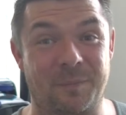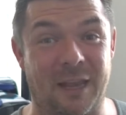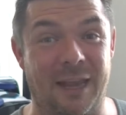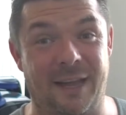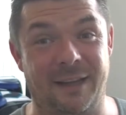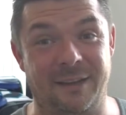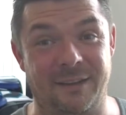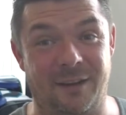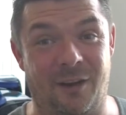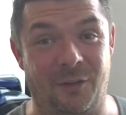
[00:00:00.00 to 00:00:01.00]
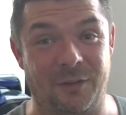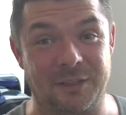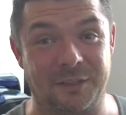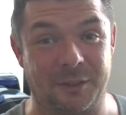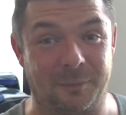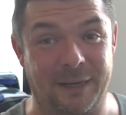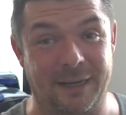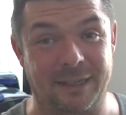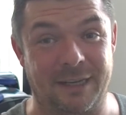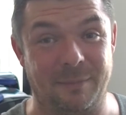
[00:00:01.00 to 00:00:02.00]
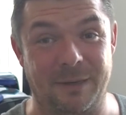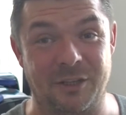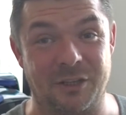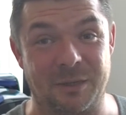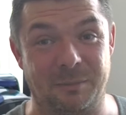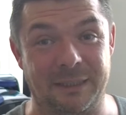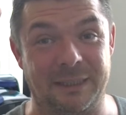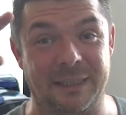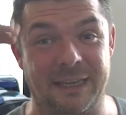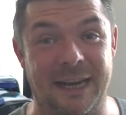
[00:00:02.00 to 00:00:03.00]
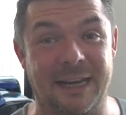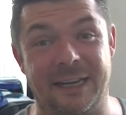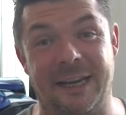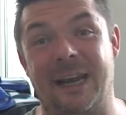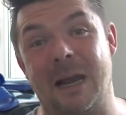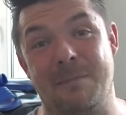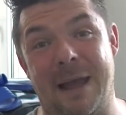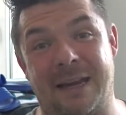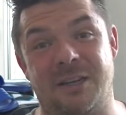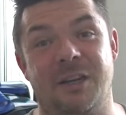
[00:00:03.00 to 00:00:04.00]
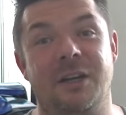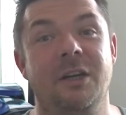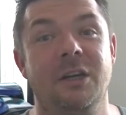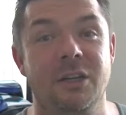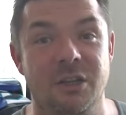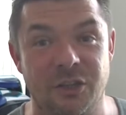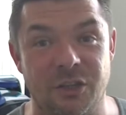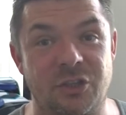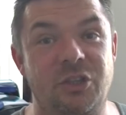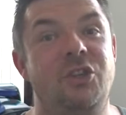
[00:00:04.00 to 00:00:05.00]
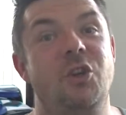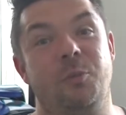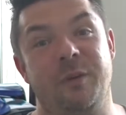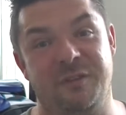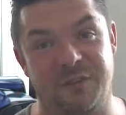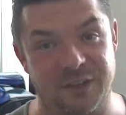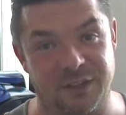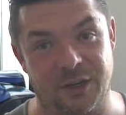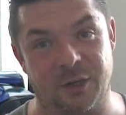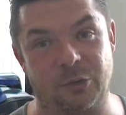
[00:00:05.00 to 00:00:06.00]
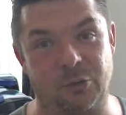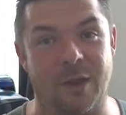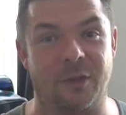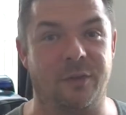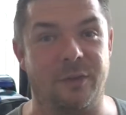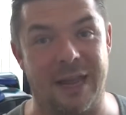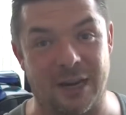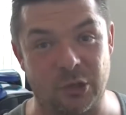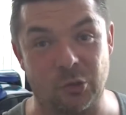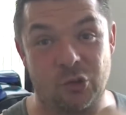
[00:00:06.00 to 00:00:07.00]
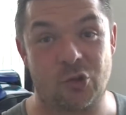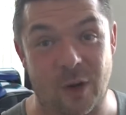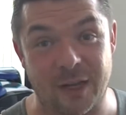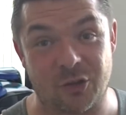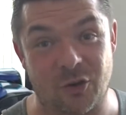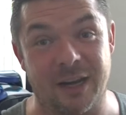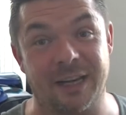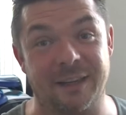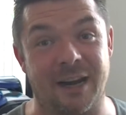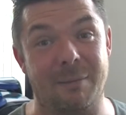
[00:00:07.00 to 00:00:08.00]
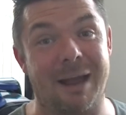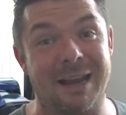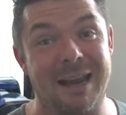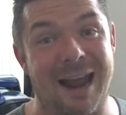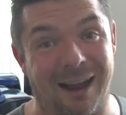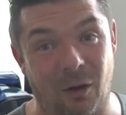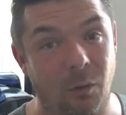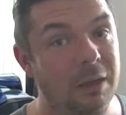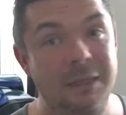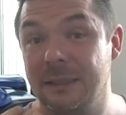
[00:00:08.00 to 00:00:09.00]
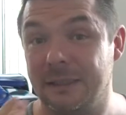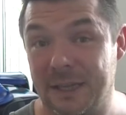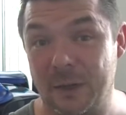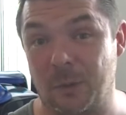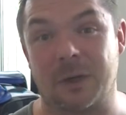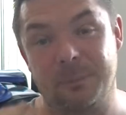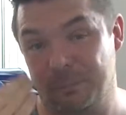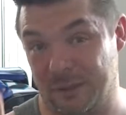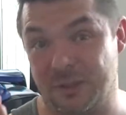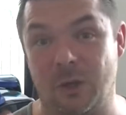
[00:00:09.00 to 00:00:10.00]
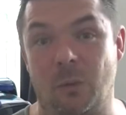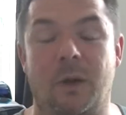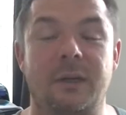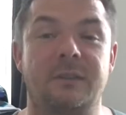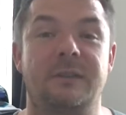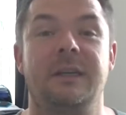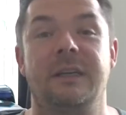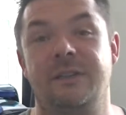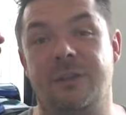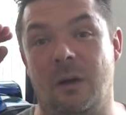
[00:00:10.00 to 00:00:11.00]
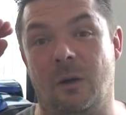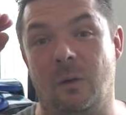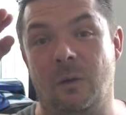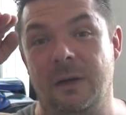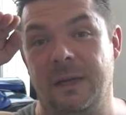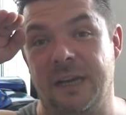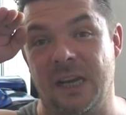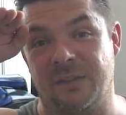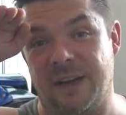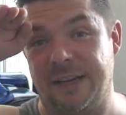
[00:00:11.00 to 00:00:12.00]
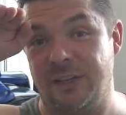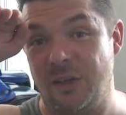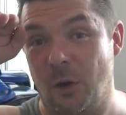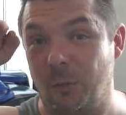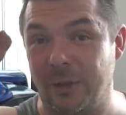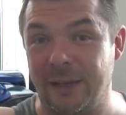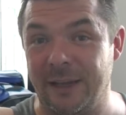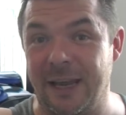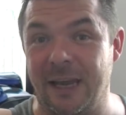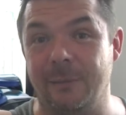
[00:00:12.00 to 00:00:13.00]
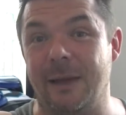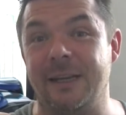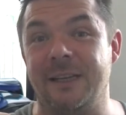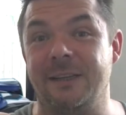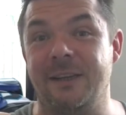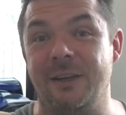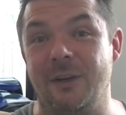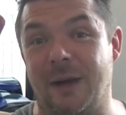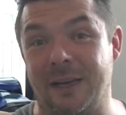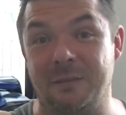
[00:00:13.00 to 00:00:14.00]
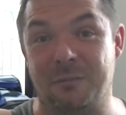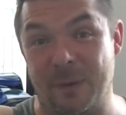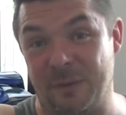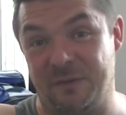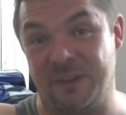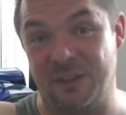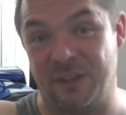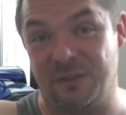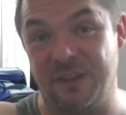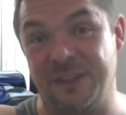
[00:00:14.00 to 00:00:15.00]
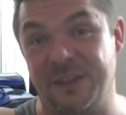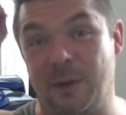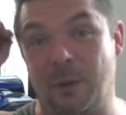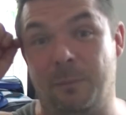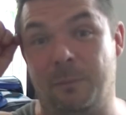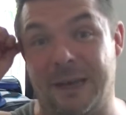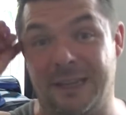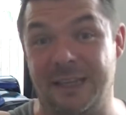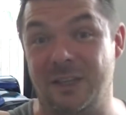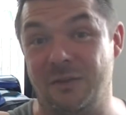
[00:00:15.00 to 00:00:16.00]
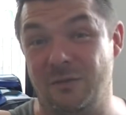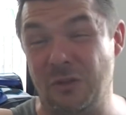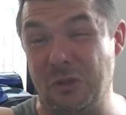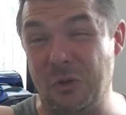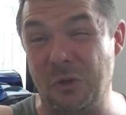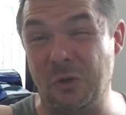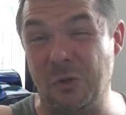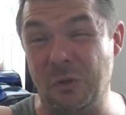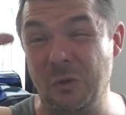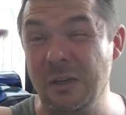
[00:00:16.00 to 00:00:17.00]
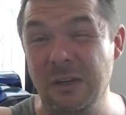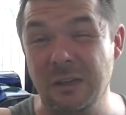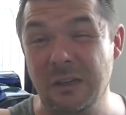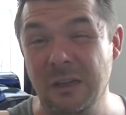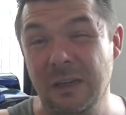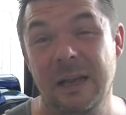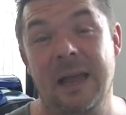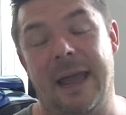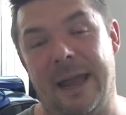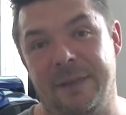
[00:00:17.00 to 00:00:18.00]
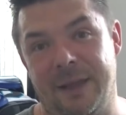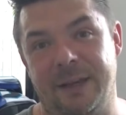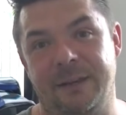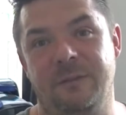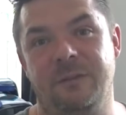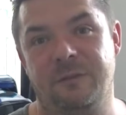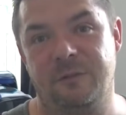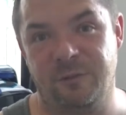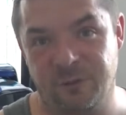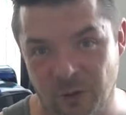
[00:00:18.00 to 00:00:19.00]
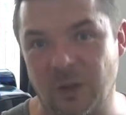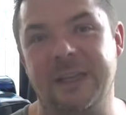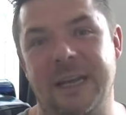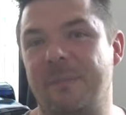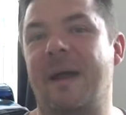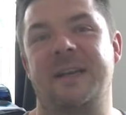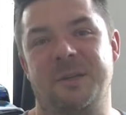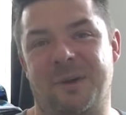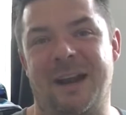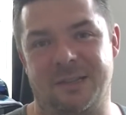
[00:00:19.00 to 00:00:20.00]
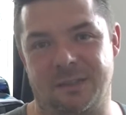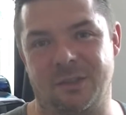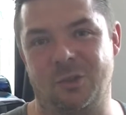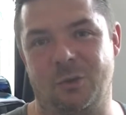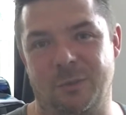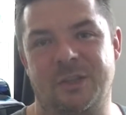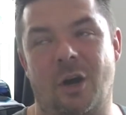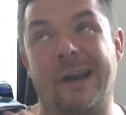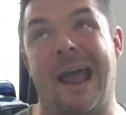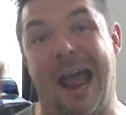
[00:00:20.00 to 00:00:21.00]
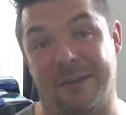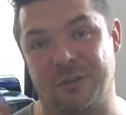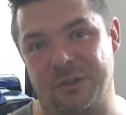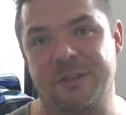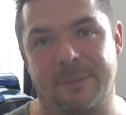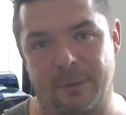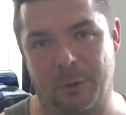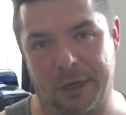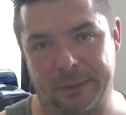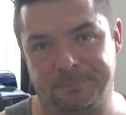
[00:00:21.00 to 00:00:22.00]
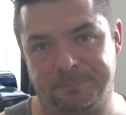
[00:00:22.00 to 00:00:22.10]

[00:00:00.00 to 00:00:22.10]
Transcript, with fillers: and all this little bit can be just completely negated, and I'm back to the stupid physios rather than the actual strength training that I'm at now. Light work, but still works. So if I don't play the game and continue, I could probably finish the physio by the end of June and then fully get back to practices when we start after the summer break.